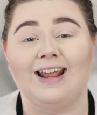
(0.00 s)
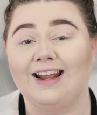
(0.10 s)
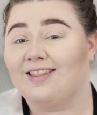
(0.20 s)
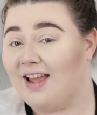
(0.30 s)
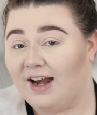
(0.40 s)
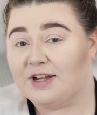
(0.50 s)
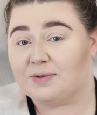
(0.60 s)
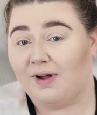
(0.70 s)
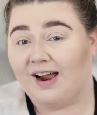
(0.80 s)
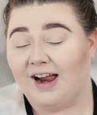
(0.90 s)
And that
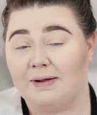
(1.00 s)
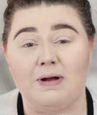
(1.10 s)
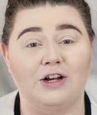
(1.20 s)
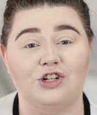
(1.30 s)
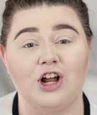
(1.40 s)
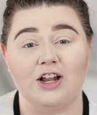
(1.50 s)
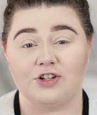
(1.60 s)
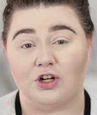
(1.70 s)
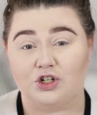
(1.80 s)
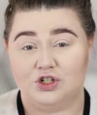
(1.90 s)
is why my
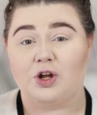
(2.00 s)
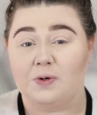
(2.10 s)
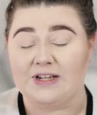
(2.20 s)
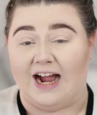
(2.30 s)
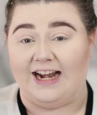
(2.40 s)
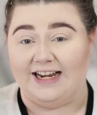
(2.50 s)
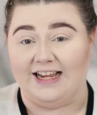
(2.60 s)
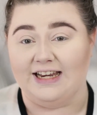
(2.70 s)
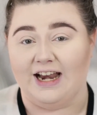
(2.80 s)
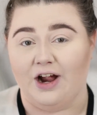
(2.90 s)
shots are so tight
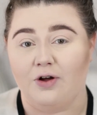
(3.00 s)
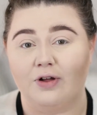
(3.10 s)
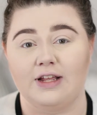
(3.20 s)
in now.